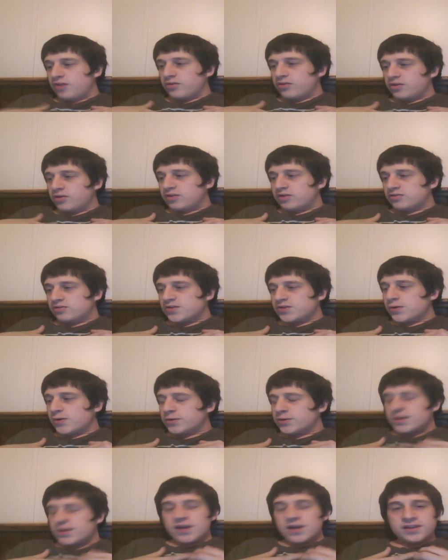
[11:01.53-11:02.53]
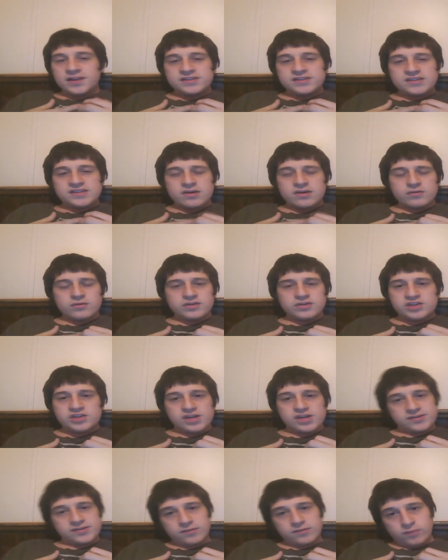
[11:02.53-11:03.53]
than Totodile, it's the only
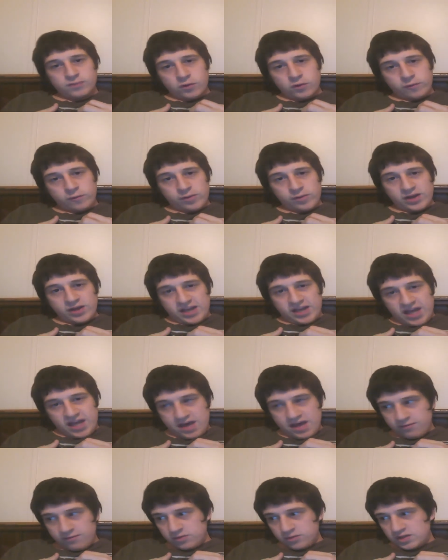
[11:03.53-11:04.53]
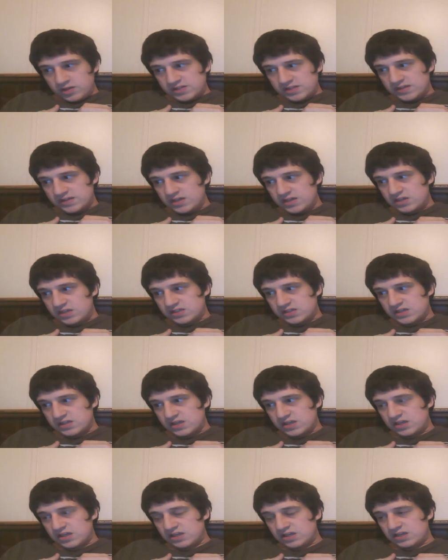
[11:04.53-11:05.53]
Gen 2 Pokemon I have on this list,
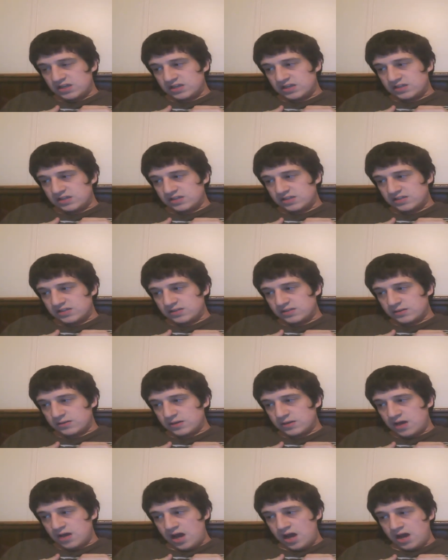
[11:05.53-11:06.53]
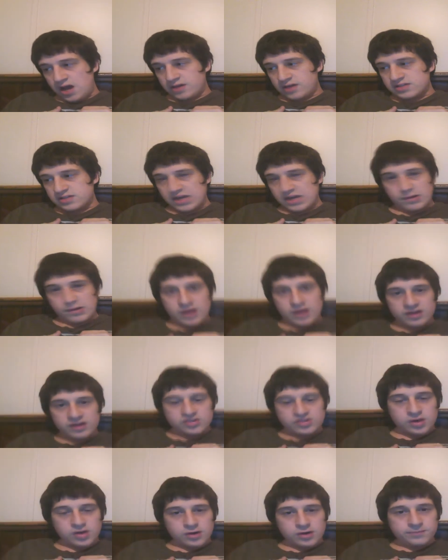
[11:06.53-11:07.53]
and it is uh,
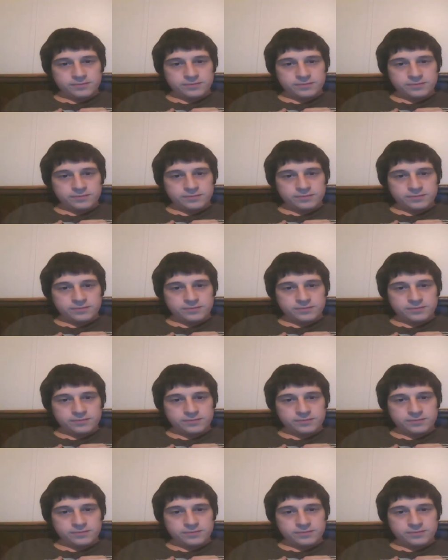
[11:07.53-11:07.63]
Tyranitar.